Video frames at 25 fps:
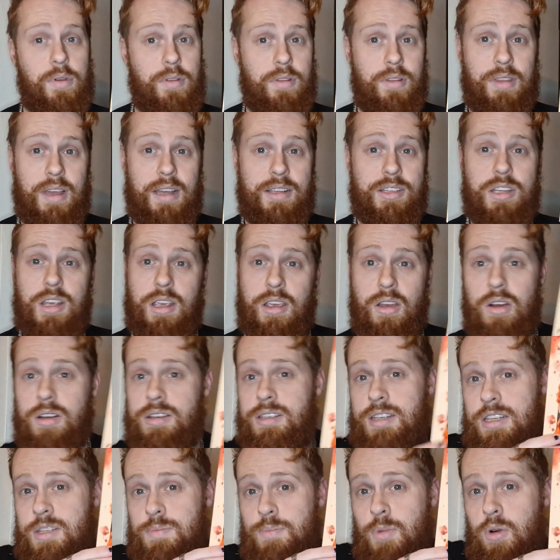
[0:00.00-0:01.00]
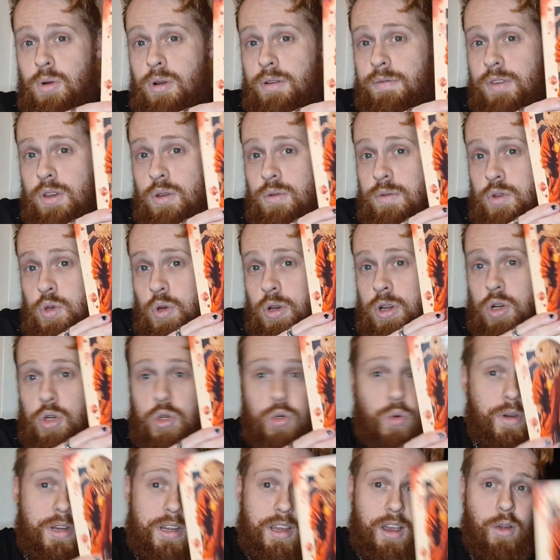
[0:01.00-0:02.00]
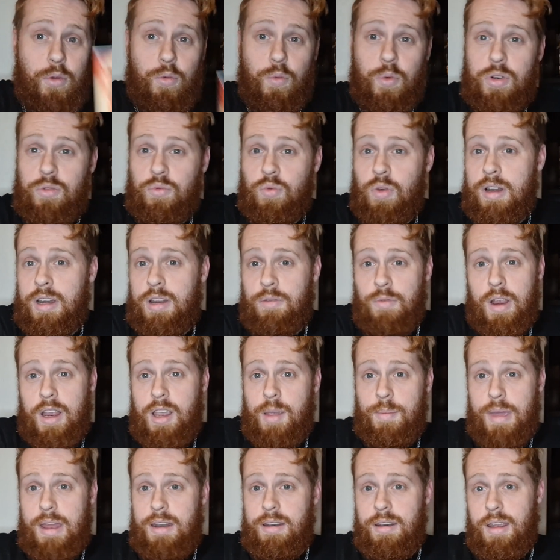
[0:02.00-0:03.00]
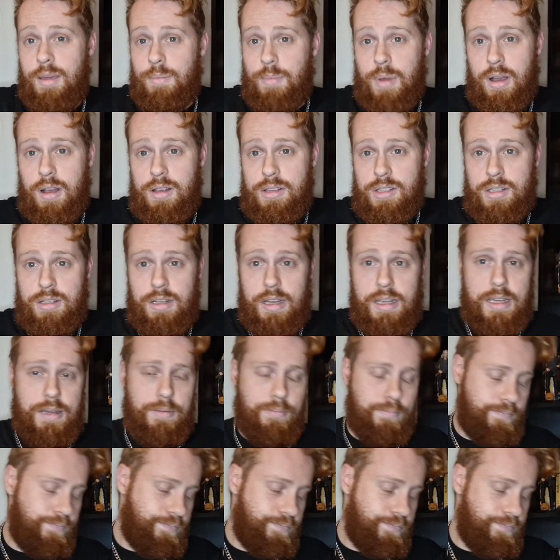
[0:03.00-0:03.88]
that's it, guys. That's my review of Trick or Treat. I would really recommend it personally.